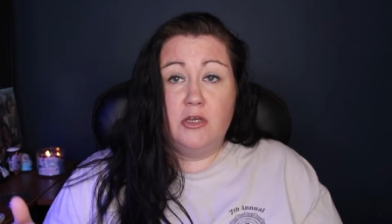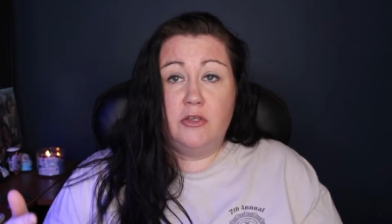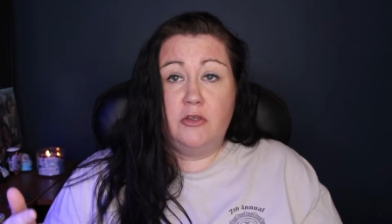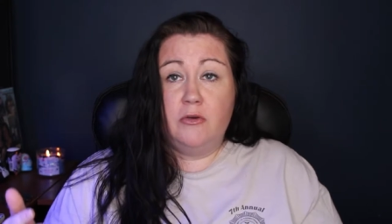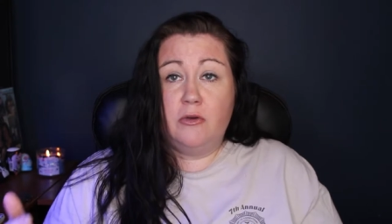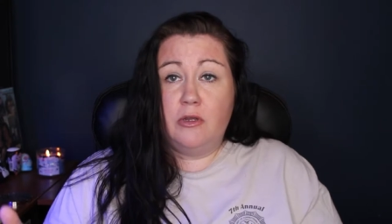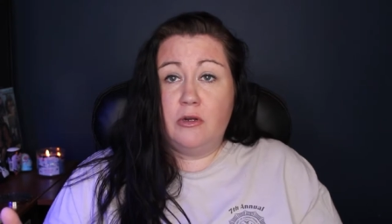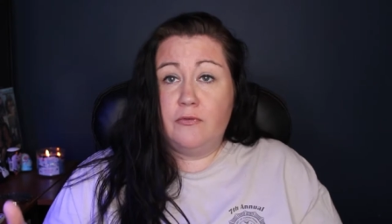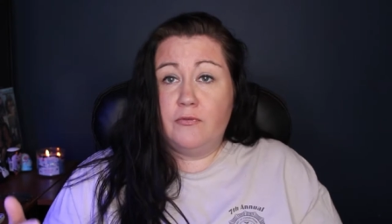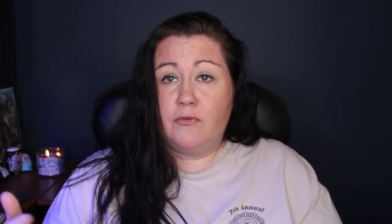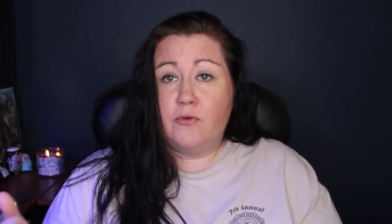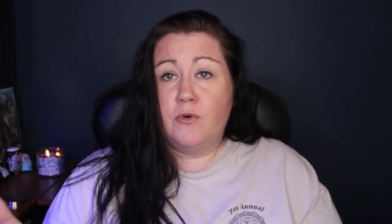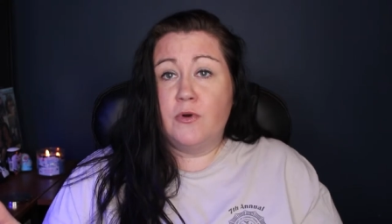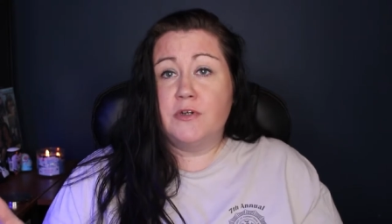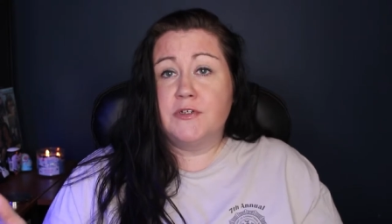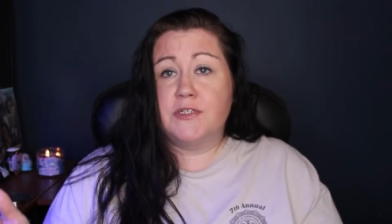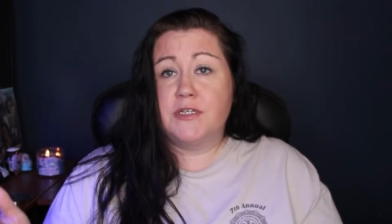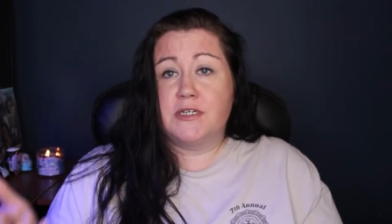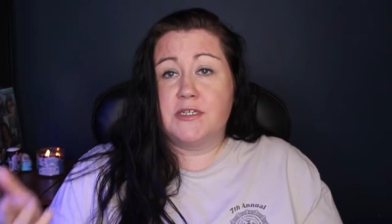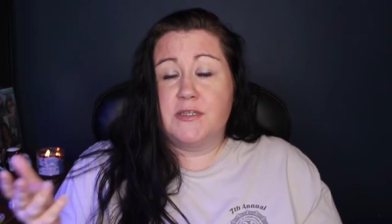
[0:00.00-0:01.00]
You can of
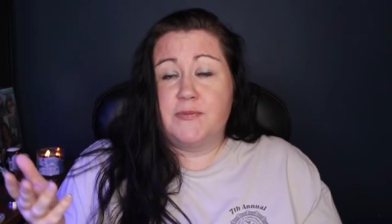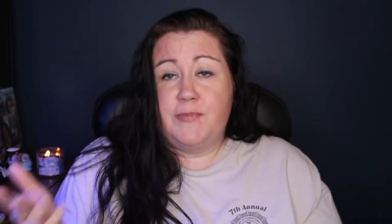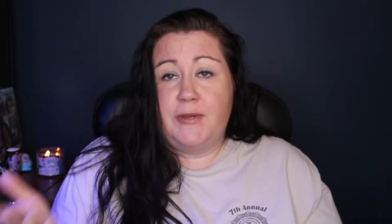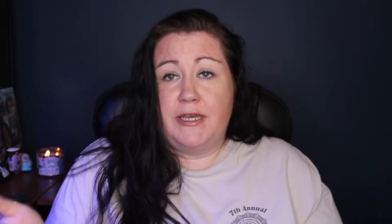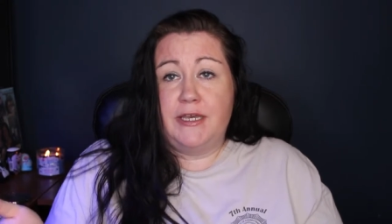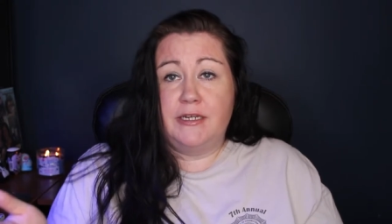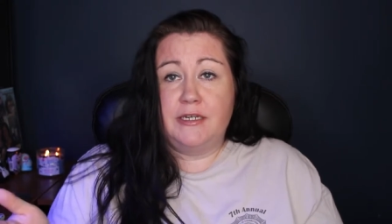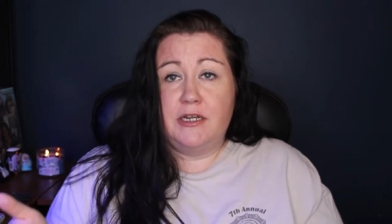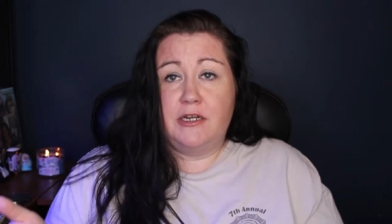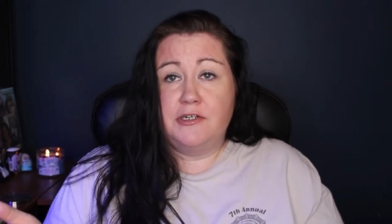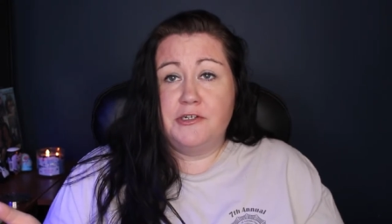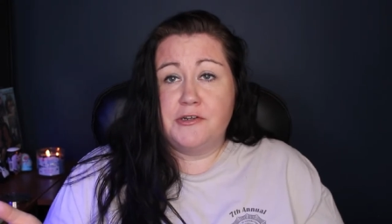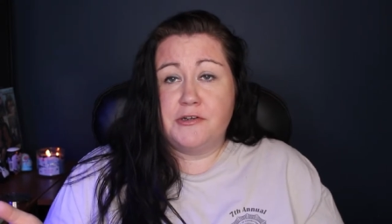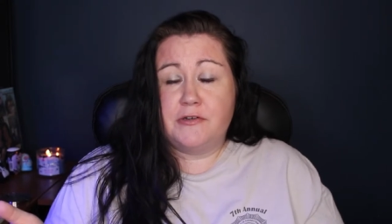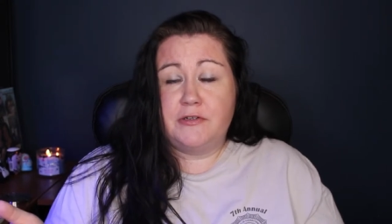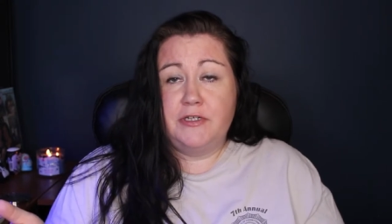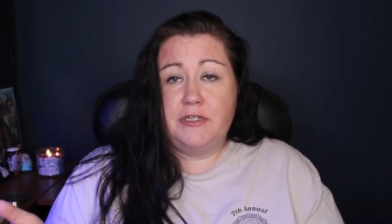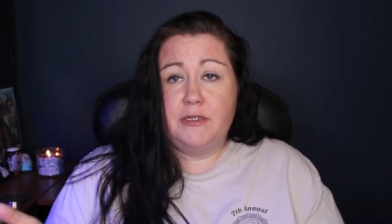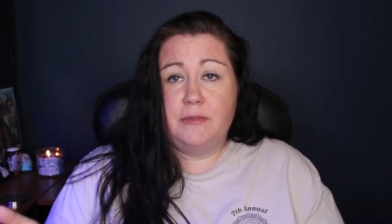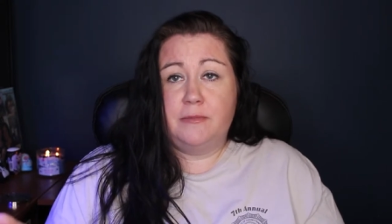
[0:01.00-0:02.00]
course expand on your
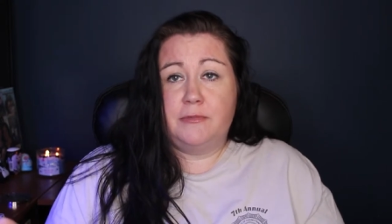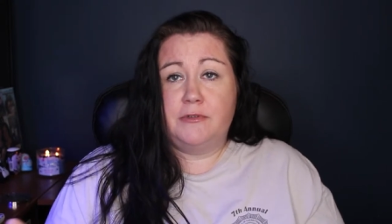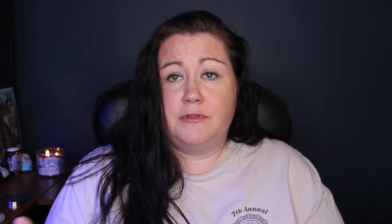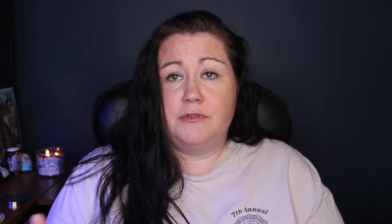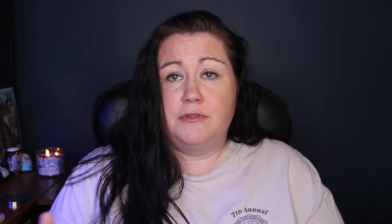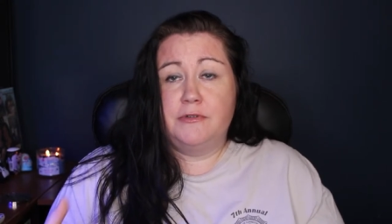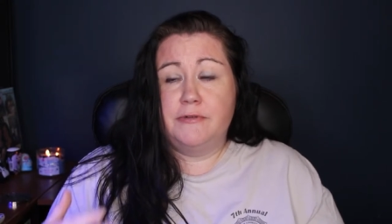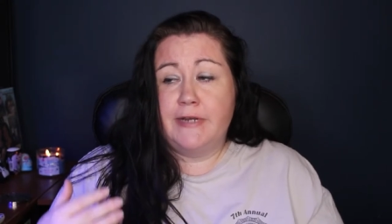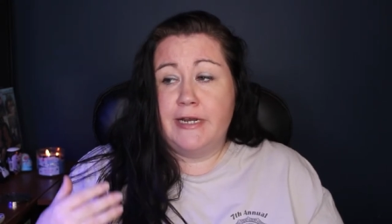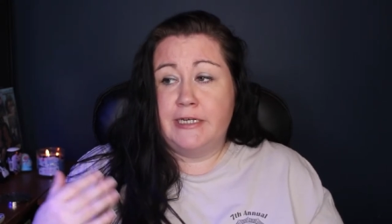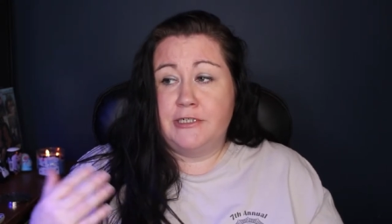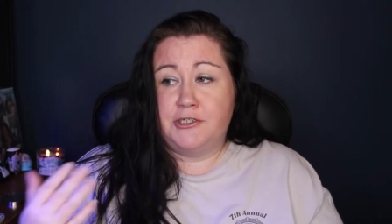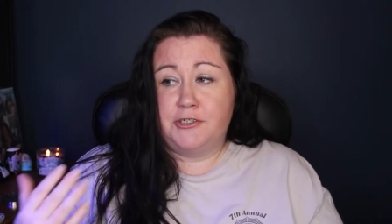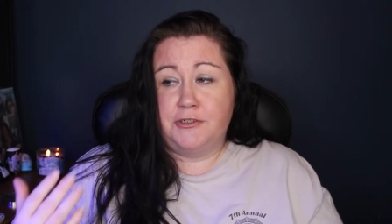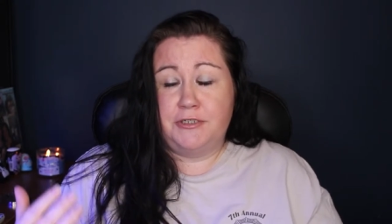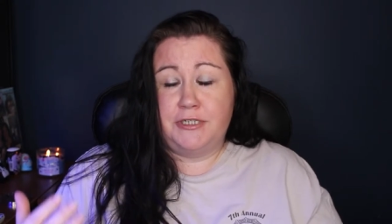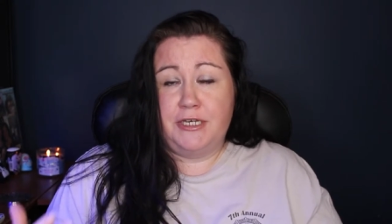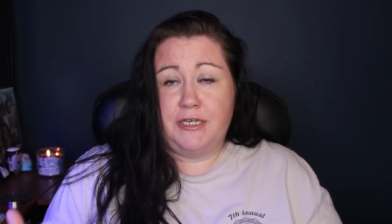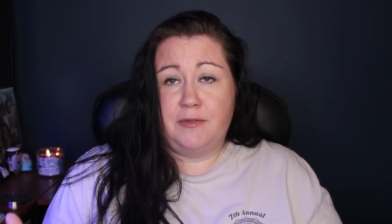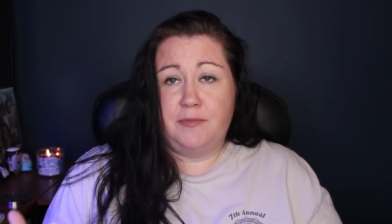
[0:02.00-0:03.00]
cleanup crew as
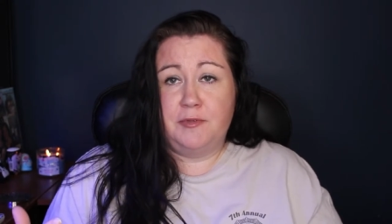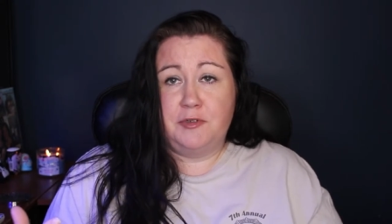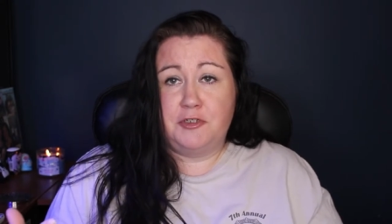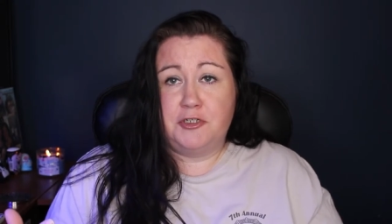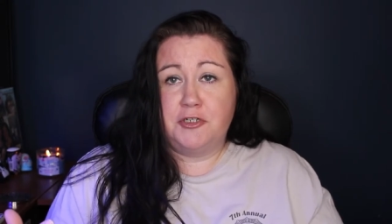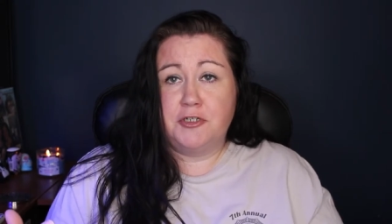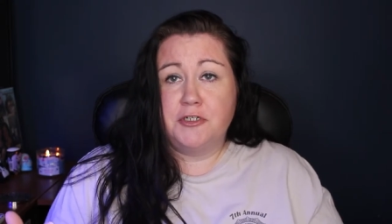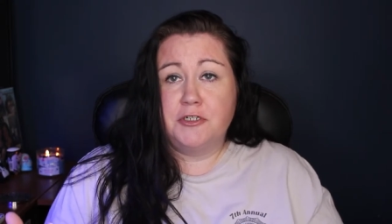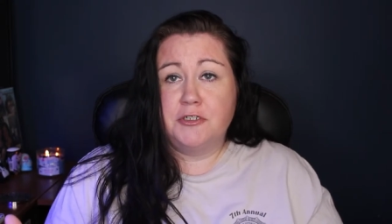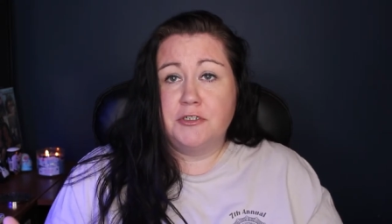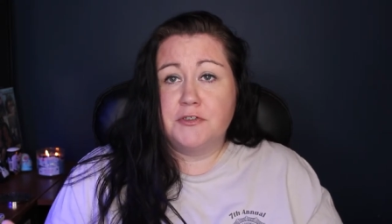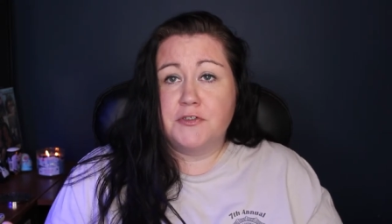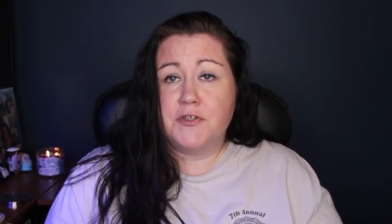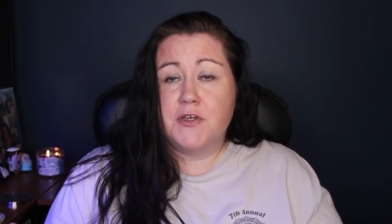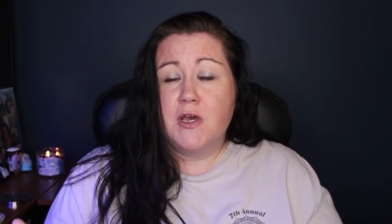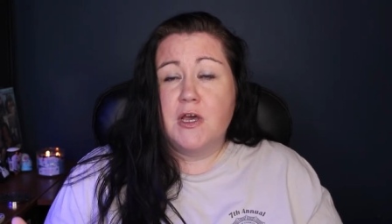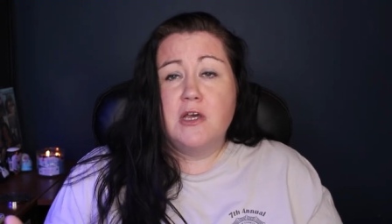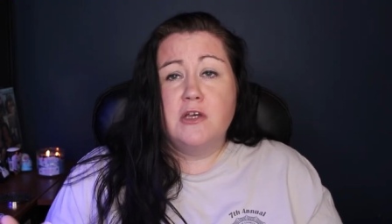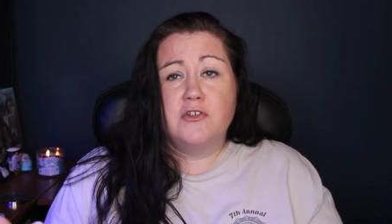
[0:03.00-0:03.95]
your tank matures,